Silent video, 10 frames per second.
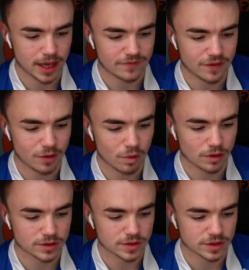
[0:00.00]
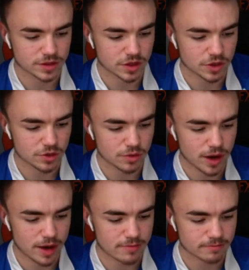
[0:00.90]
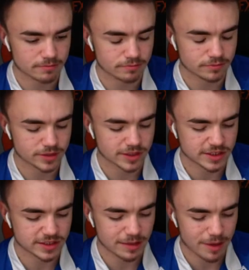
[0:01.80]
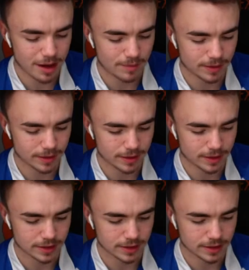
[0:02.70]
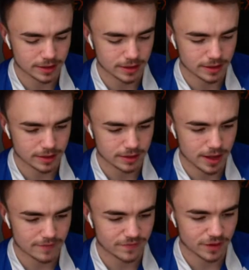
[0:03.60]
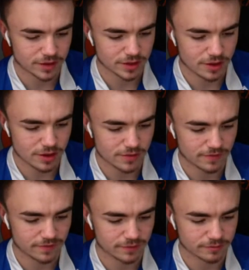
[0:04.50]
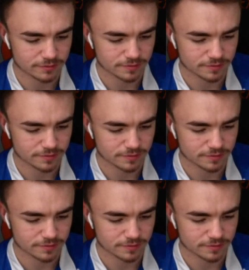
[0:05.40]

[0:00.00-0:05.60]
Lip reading: If I was to sum up that first half,